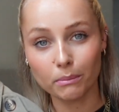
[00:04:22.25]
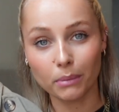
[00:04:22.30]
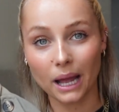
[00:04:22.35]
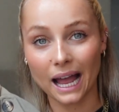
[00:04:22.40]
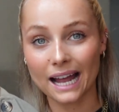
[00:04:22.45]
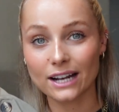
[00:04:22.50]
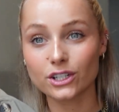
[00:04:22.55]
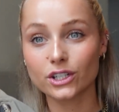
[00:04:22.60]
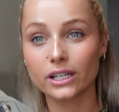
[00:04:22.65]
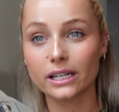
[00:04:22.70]
but
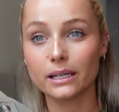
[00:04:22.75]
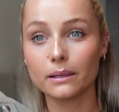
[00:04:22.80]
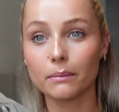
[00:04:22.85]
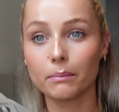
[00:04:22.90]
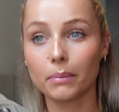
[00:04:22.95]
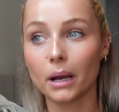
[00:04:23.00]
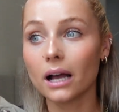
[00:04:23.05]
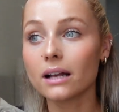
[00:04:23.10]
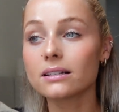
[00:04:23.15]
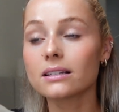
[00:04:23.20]
actually
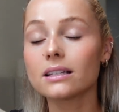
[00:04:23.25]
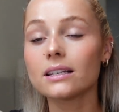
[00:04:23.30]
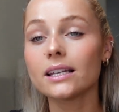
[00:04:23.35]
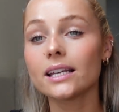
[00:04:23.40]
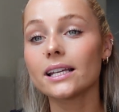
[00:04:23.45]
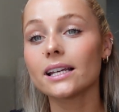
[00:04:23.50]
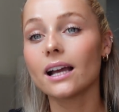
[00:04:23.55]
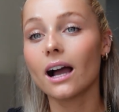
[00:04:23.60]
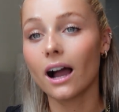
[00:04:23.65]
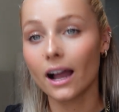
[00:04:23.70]

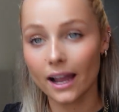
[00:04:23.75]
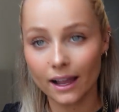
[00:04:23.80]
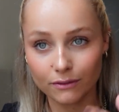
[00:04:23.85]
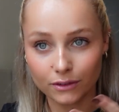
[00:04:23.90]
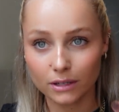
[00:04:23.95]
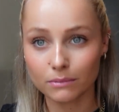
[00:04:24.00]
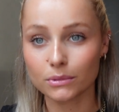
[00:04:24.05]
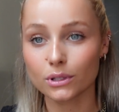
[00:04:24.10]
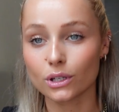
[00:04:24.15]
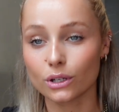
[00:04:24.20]
personally I have
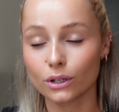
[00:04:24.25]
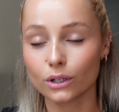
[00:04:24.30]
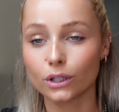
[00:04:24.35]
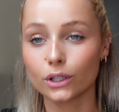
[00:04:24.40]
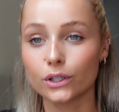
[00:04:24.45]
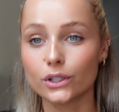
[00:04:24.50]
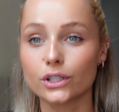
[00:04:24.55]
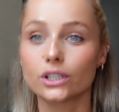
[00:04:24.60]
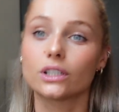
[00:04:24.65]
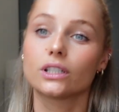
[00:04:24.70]
come to the
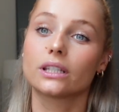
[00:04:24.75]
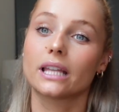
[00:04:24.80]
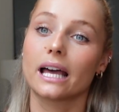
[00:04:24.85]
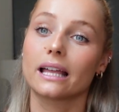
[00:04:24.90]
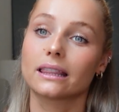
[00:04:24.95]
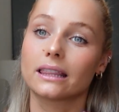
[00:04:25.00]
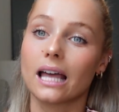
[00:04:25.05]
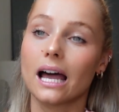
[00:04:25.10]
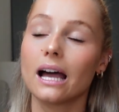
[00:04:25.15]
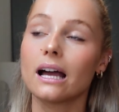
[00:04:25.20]
conclusion
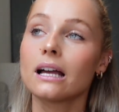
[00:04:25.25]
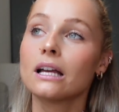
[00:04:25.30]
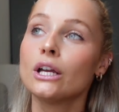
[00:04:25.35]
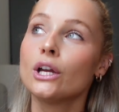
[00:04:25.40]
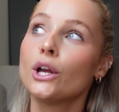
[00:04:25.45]
that that